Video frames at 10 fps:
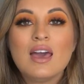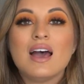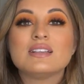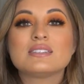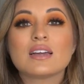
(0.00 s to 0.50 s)

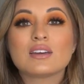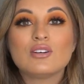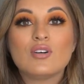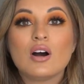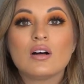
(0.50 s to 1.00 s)
And second
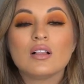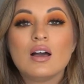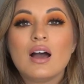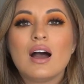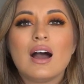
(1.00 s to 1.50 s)
of all,
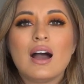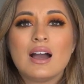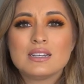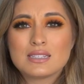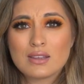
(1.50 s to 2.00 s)

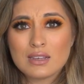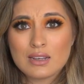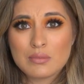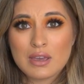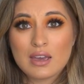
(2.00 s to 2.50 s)
I sound
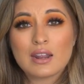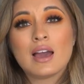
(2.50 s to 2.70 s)
like a man.